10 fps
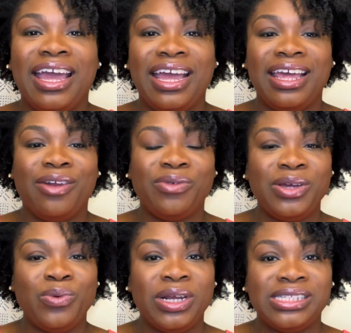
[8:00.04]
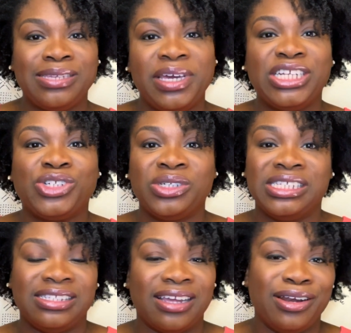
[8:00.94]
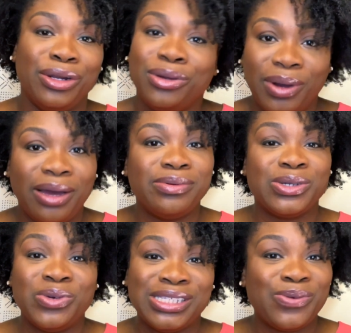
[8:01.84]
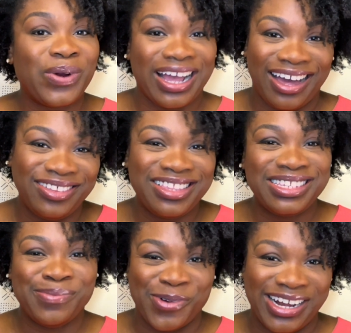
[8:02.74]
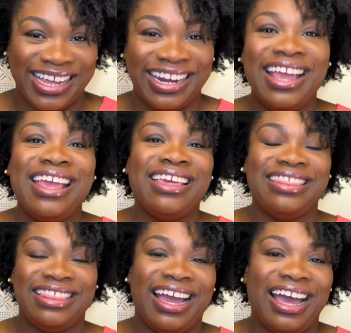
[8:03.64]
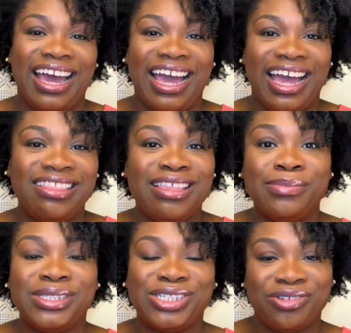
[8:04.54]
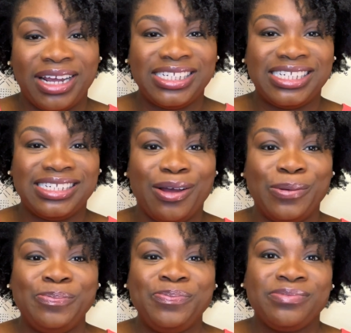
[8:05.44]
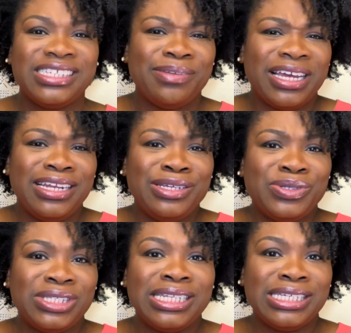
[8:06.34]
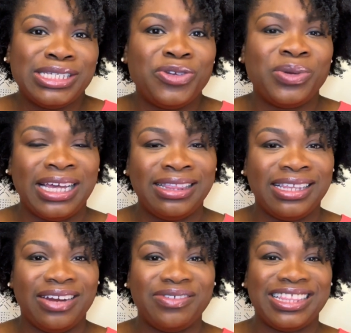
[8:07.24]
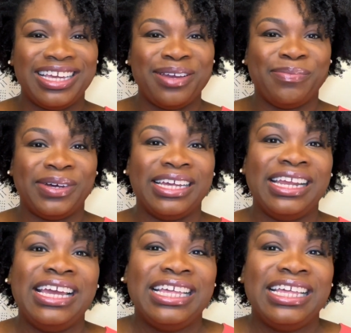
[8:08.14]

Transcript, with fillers: And I really wanted to make sure, since I knew I was going to work out this morning, that I had them stretched. So, cause I'm getting used to this new length and everything, but